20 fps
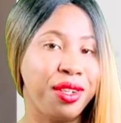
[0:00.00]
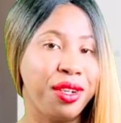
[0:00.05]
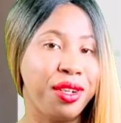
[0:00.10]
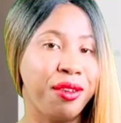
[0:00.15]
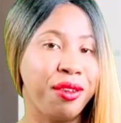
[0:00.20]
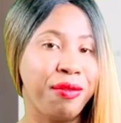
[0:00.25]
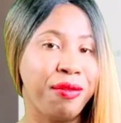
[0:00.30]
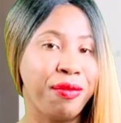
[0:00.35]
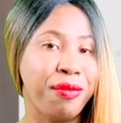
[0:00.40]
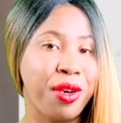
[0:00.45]

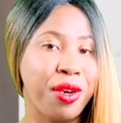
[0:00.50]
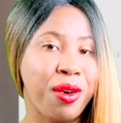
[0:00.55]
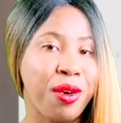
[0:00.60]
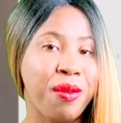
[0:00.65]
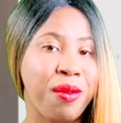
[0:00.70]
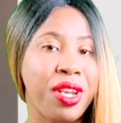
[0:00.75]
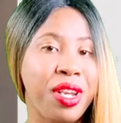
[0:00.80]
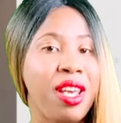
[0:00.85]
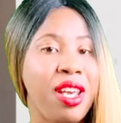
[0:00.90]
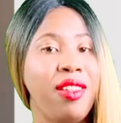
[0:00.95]
their
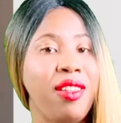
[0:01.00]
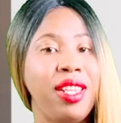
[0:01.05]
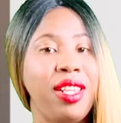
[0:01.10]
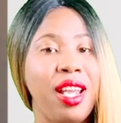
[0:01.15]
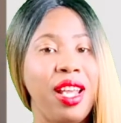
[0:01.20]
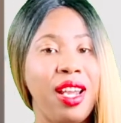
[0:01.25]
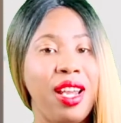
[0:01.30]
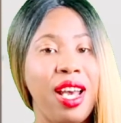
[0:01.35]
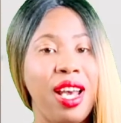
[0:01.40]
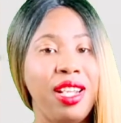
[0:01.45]
phone.
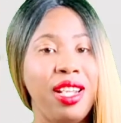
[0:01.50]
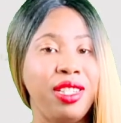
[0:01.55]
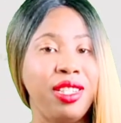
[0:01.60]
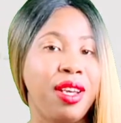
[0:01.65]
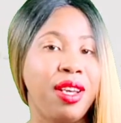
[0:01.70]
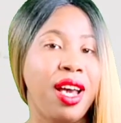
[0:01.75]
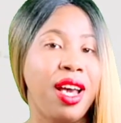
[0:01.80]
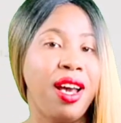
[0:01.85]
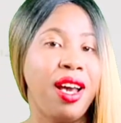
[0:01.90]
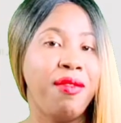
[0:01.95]
They like
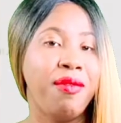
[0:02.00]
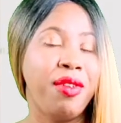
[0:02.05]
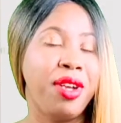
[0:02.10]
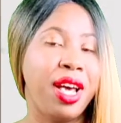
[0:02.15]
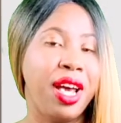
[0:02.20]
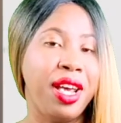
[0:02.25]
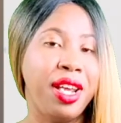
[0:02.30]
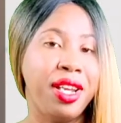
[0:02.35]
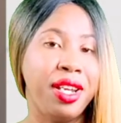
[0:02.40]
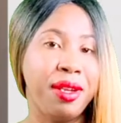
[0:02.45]
to have
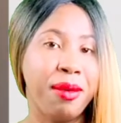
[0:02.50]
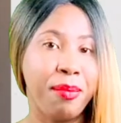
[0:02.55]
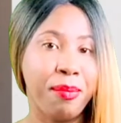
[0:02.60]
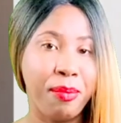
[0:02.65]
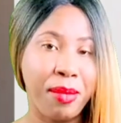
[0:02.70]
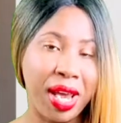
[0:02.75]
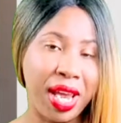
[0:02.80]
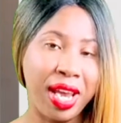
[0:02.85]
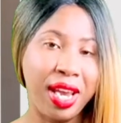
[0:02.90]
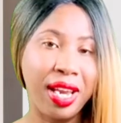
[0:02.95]
the
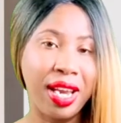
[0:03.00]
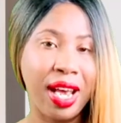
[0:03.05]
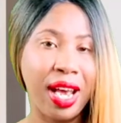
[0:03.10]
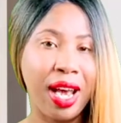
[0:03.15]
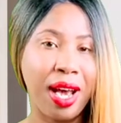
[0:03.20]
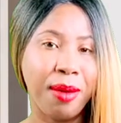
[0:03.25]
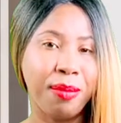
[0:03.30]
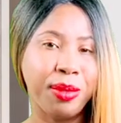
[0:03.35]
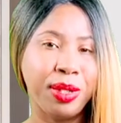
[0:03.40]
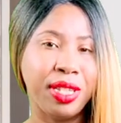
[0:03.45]
main
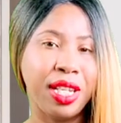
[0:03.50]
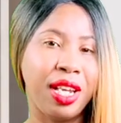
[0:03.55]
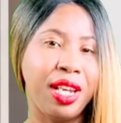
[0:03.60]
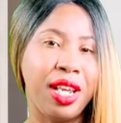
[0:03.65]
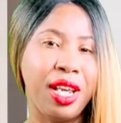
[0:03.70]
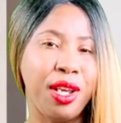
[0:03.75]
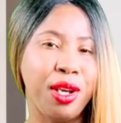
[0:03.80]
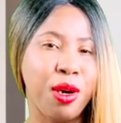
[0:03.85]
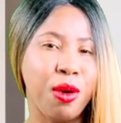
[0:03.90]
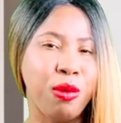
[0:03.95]
apps that
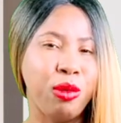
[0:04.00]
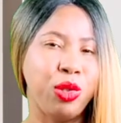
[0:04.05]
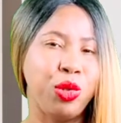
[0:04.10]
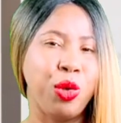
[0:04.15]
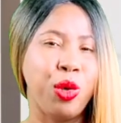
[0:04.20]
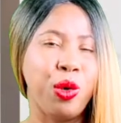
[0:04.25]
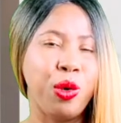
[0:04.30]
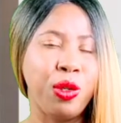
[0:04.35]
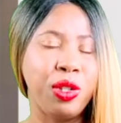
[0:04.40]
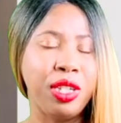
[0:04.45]
they go to
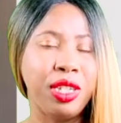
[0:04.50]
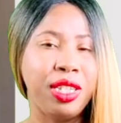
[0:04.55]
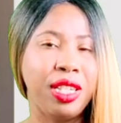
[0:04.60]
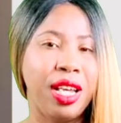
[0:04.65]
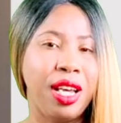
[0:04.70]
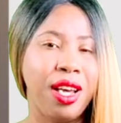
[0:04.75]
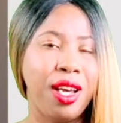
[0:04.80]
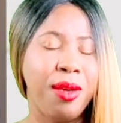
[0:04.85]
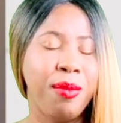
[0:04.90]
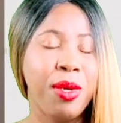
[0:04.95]
all the
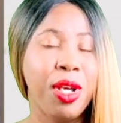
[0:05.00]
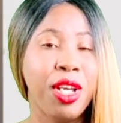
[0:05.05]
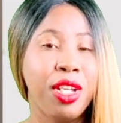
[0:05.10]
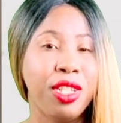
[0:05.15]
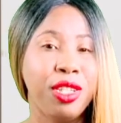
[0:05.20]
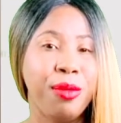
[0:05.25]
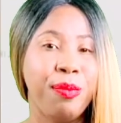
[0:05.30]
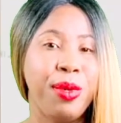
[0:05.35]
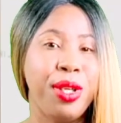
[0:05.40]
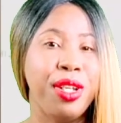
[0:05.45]
time
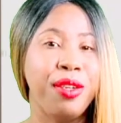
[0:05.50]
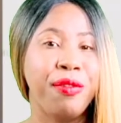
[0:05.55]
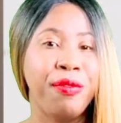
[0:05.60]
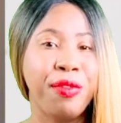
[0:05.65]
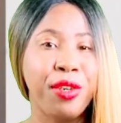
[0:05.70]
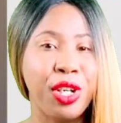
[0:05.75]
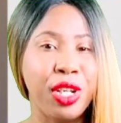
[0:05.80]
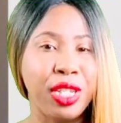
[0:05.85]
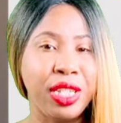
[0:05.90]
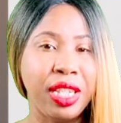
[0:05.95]
to be the
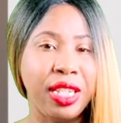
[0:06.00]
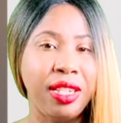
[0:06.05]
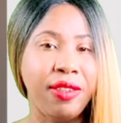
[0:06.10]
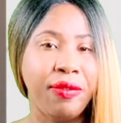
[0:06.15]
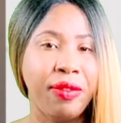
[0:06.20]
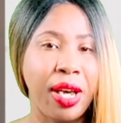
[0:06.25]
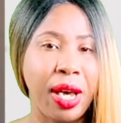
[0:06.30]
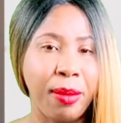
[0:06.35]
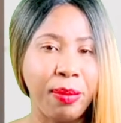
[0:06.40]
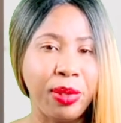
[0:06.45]
first set of
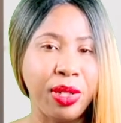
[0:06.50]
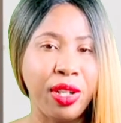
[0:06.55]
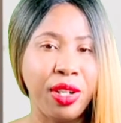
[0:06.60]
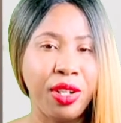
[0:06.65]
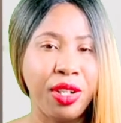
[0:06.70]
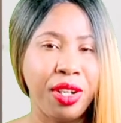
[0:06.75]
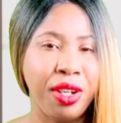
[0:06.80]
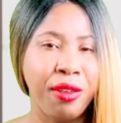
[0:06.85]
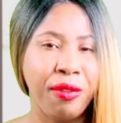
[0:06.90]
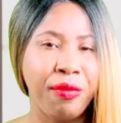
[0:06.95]
apps
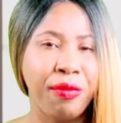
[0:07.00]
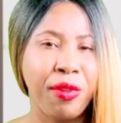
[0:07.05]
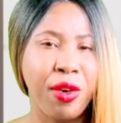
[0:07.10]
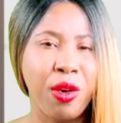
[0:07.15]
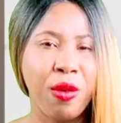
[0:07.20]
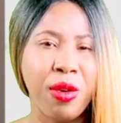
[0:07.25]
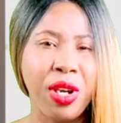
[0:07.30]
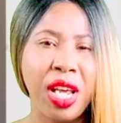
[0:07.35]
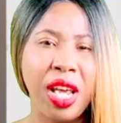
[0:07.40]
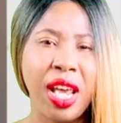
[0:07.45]
on their
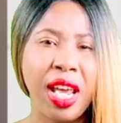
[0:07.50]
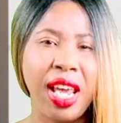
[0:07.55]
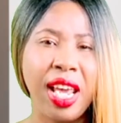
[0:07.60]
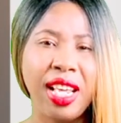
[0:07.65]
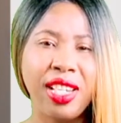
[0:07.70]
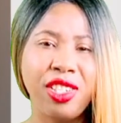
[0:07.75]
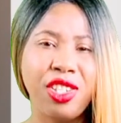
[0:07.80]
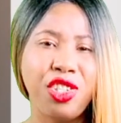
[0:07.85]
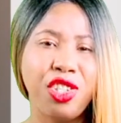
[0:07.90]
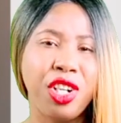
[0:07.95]
phone.
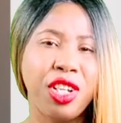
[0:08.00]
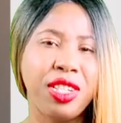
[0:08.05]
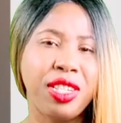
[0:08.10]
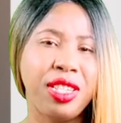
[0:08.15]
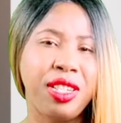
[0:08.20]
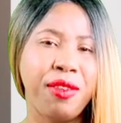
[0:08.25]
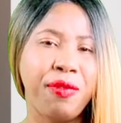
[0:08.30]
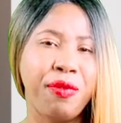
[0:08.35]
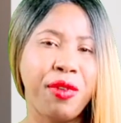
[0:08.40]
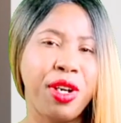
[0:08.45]
It's
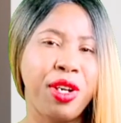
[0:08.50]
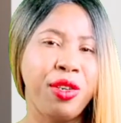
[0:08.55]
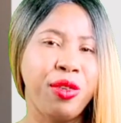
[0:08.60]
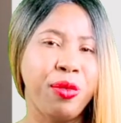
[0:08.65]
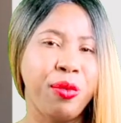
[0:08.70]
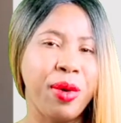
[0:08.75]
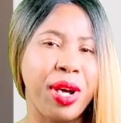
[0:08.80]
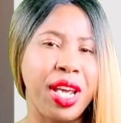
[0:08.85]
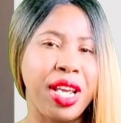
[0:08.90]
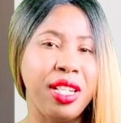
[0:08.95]
just different
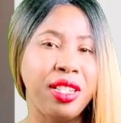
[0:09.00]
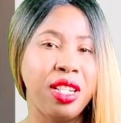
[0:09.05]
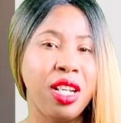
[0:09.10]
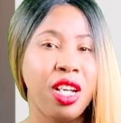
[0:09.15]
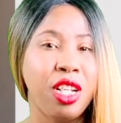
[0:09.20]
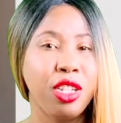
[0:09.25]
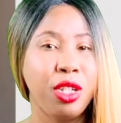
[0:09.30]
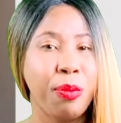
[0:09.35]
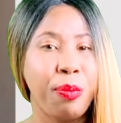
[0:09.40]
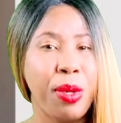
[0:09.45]
ways.
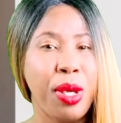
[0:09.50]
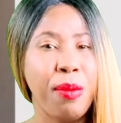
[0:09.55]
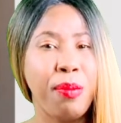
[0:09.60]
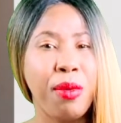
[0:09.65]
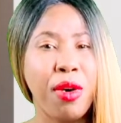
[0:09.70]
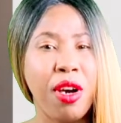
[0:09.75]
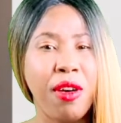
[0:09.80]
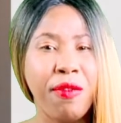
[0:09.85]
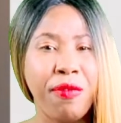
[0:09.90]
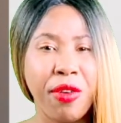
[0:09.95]
So
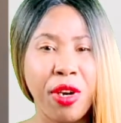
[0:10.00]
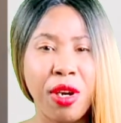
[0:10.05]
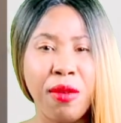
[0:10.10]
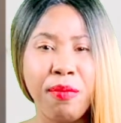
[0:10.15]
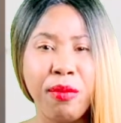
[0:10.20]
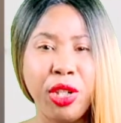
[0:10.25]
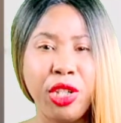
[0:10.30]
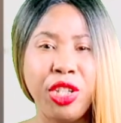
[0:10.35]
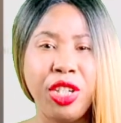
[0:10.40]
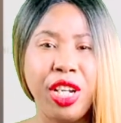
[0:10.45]
people are
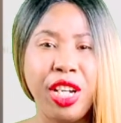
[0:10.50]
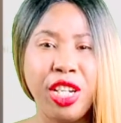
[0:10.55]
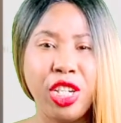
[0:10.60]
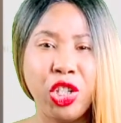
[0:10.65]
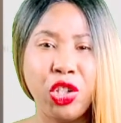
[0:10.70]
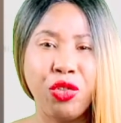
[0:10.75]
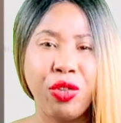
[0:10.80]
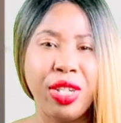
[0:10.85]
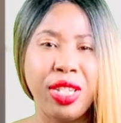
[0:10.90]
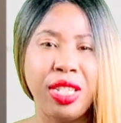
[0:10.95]
very much
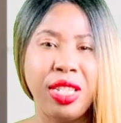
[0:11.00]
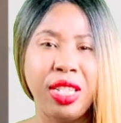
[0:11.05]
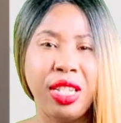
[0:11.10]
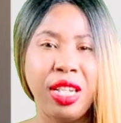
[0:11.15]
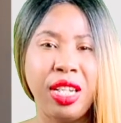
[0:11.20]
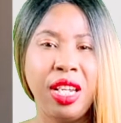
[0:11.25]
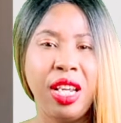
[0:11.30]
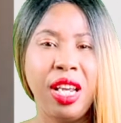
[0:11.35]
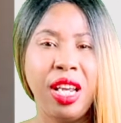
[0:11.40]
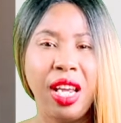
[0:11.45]
interested